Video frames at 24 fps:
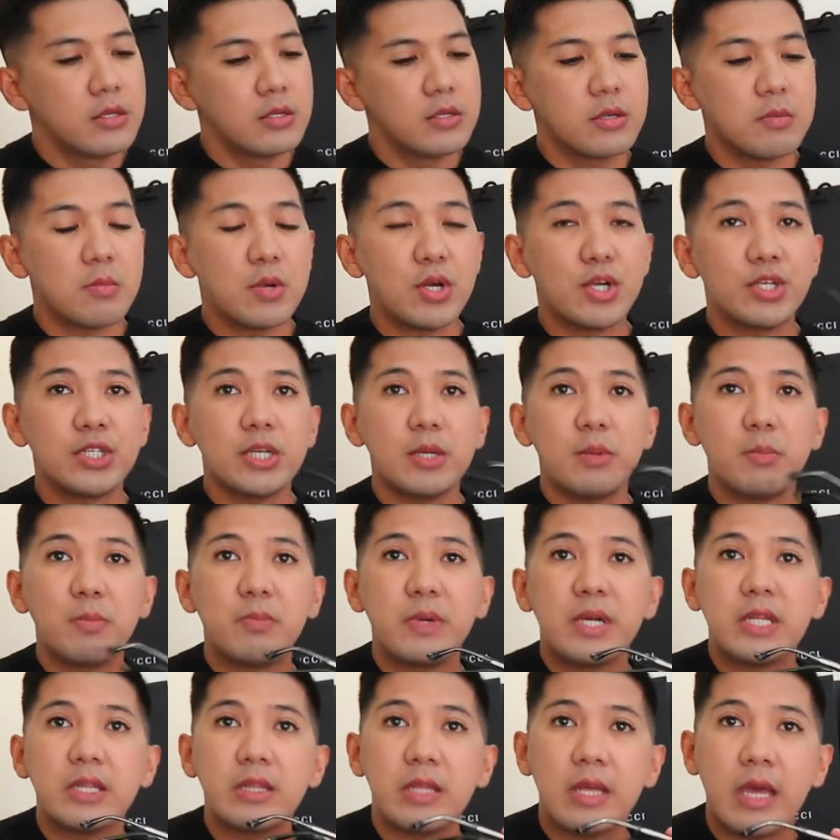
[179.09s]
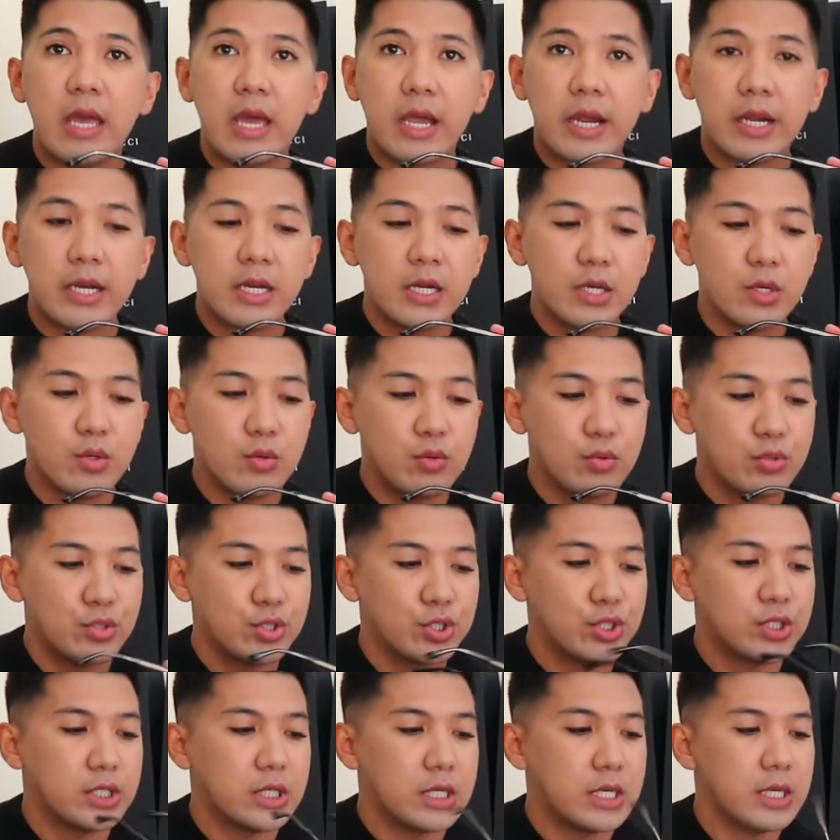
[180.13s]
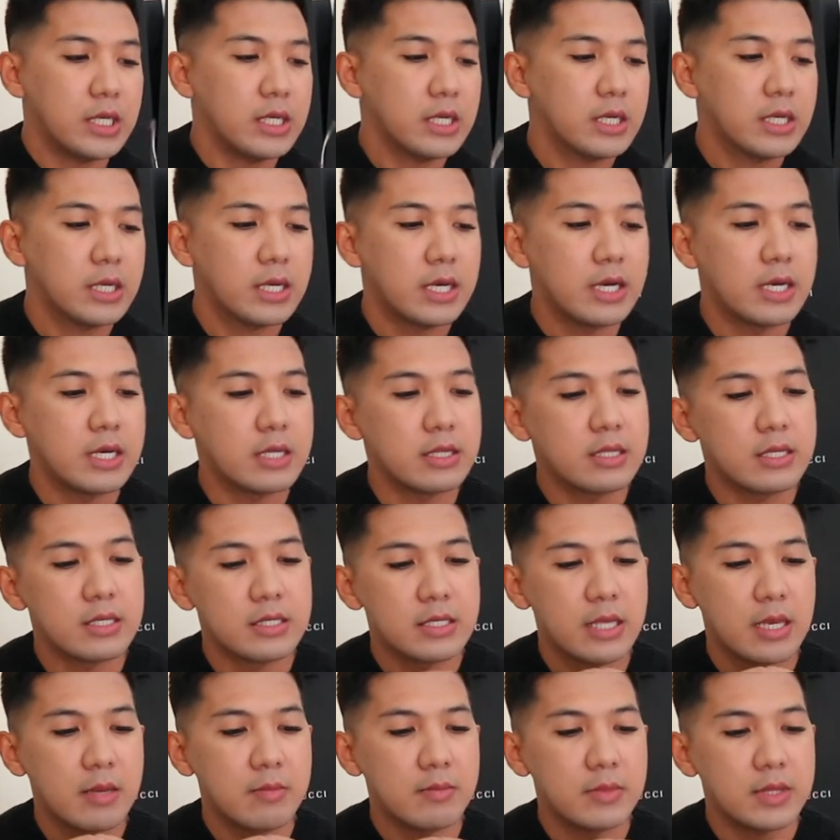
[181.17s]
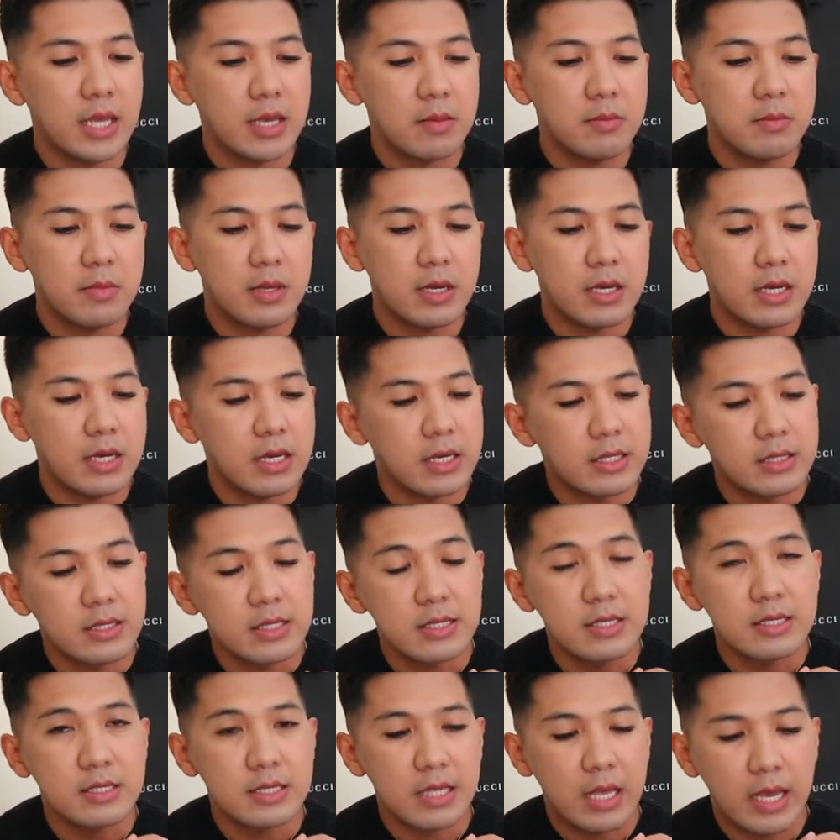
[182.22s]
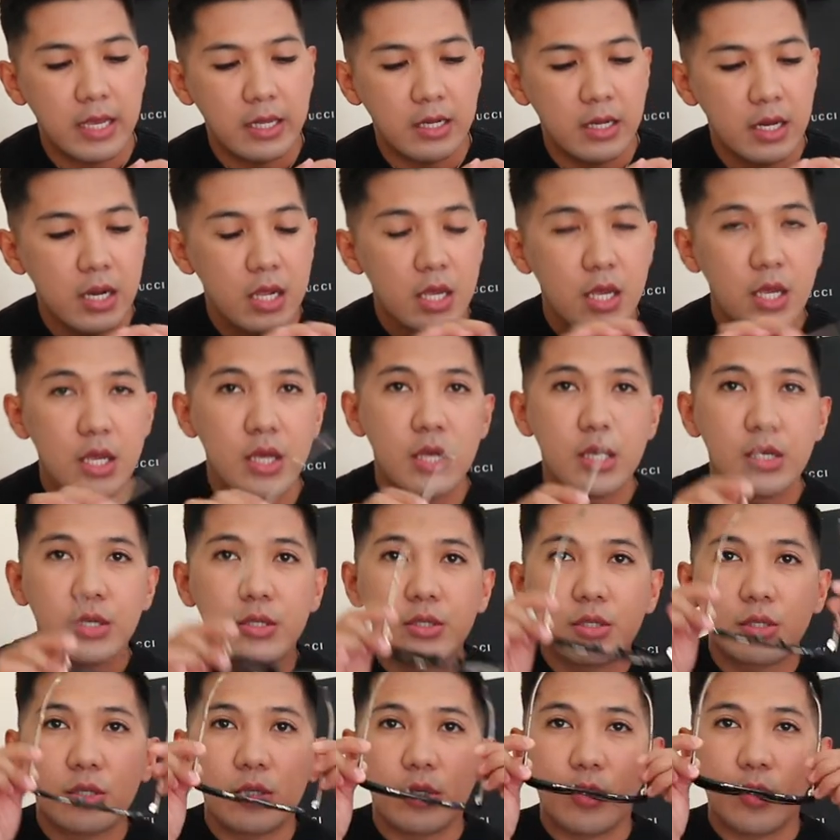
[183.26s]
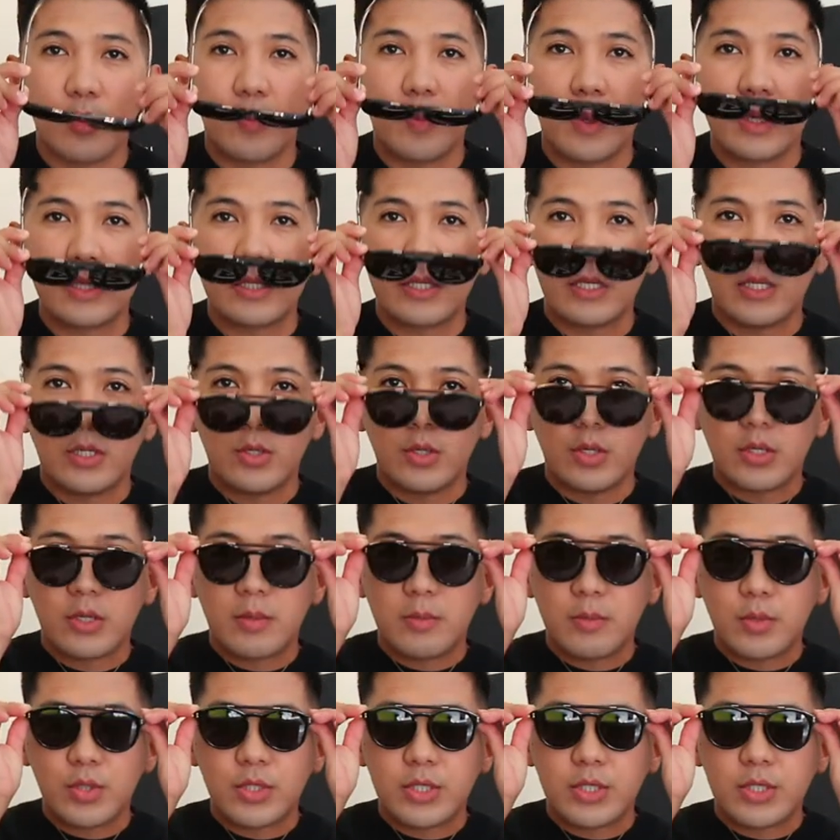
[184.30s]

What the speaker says: So, meron siyang print here na Gucci at the same time at the side. So, pag sinuot mo